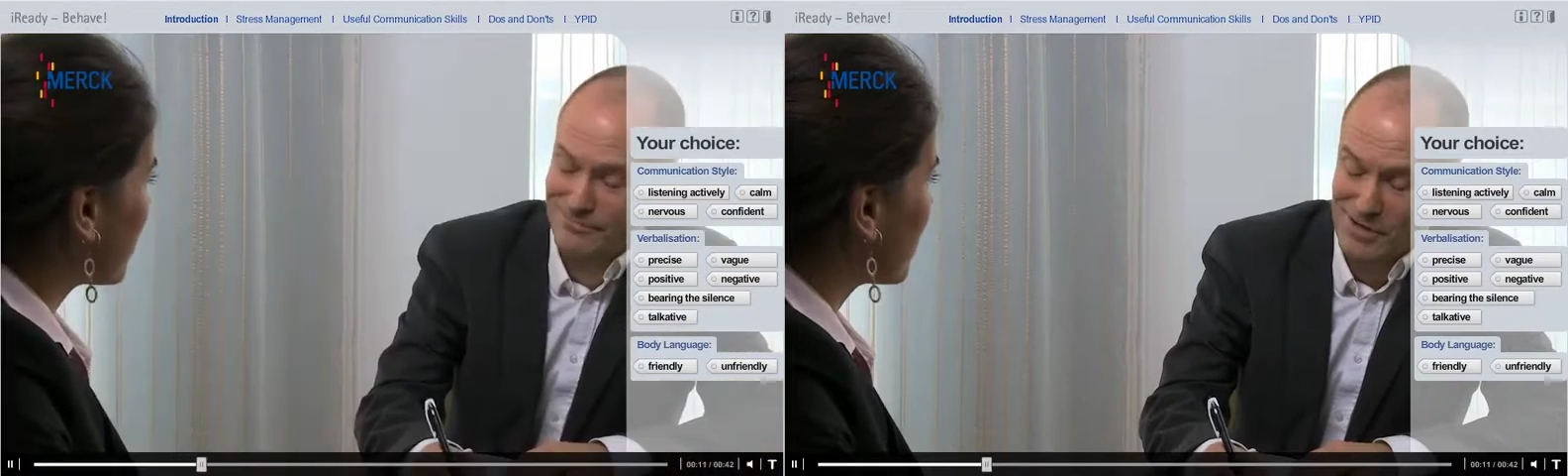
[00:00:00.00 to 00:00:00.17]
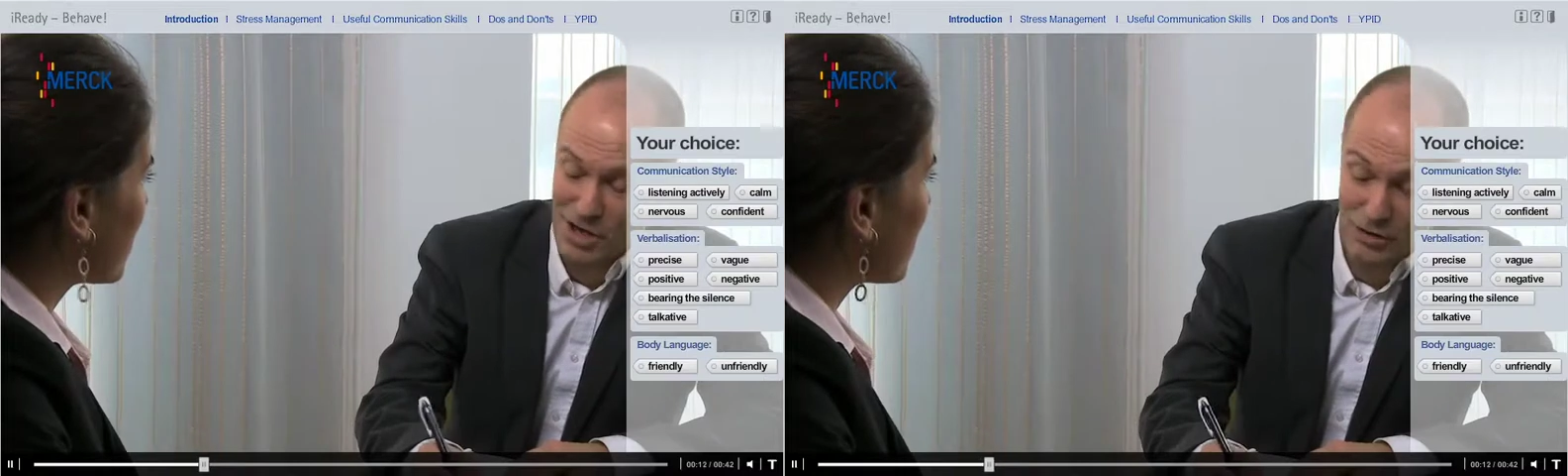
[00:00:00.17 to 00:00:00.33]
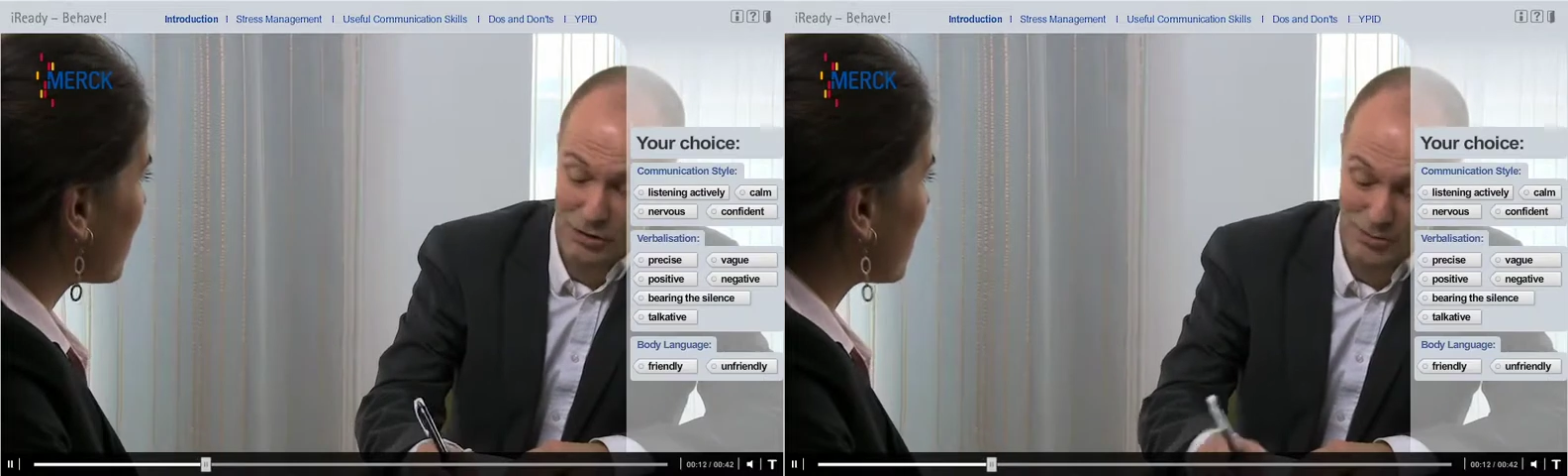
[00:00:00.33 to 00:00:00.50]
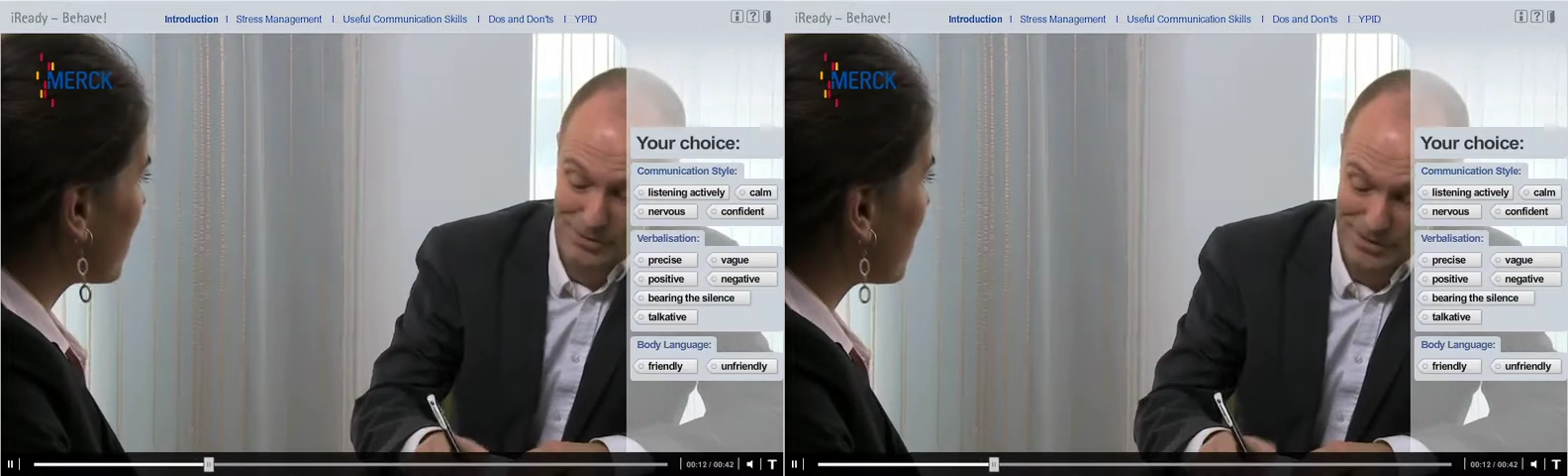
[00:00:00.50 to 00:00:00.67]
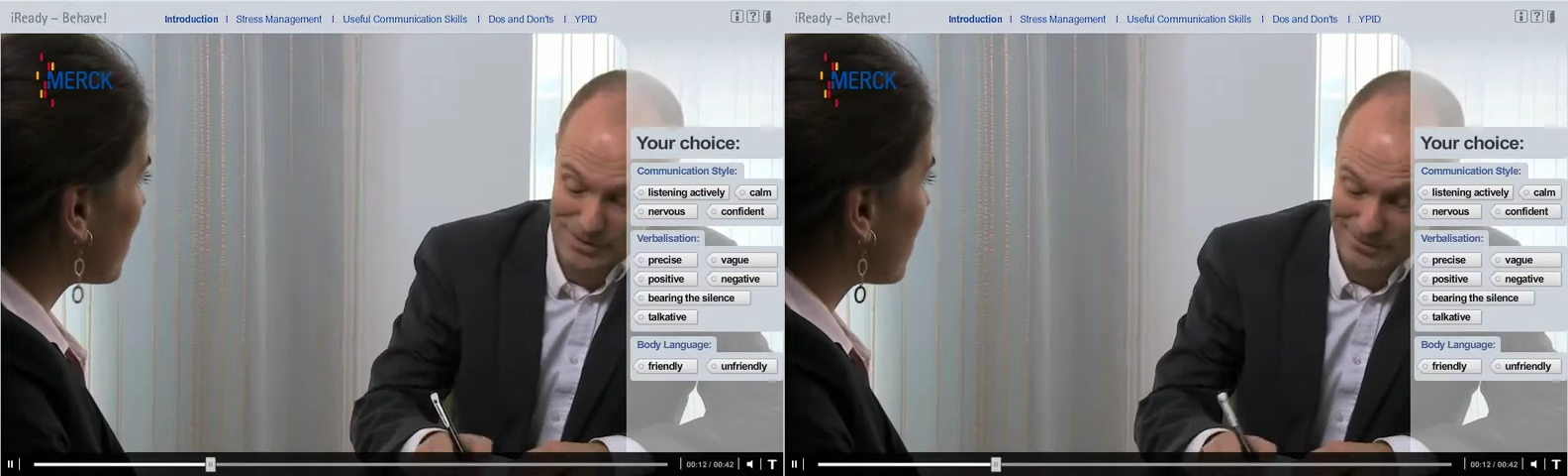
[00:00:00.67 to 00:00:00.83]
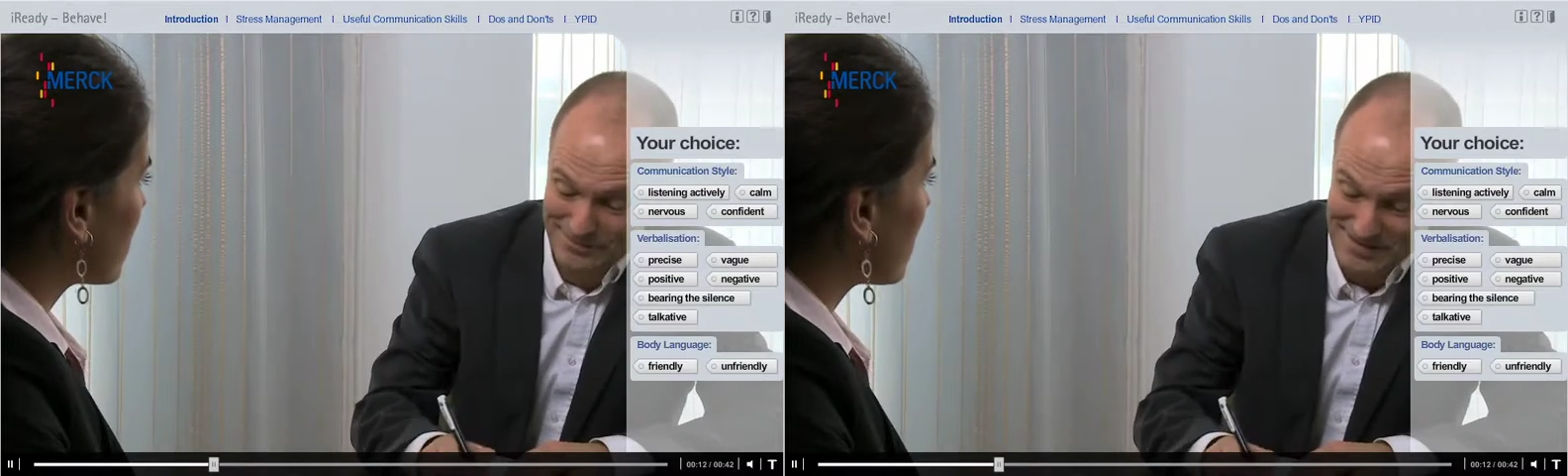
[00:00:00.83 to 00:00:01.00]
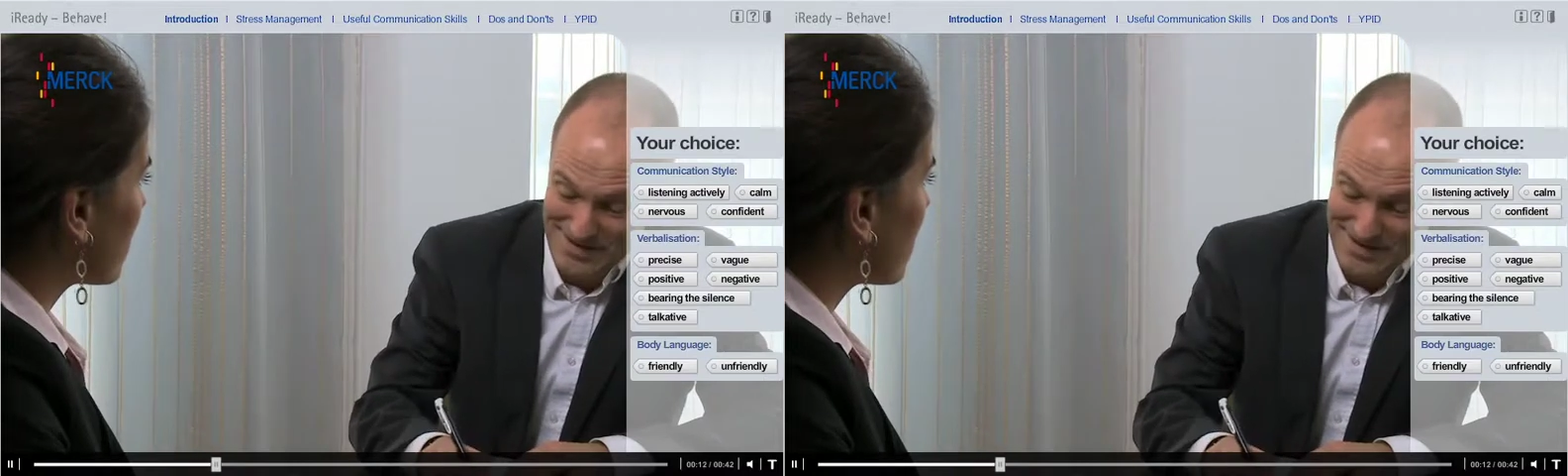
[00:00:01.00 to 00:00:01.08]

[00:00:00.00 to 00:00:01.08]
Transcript: Hard to believe.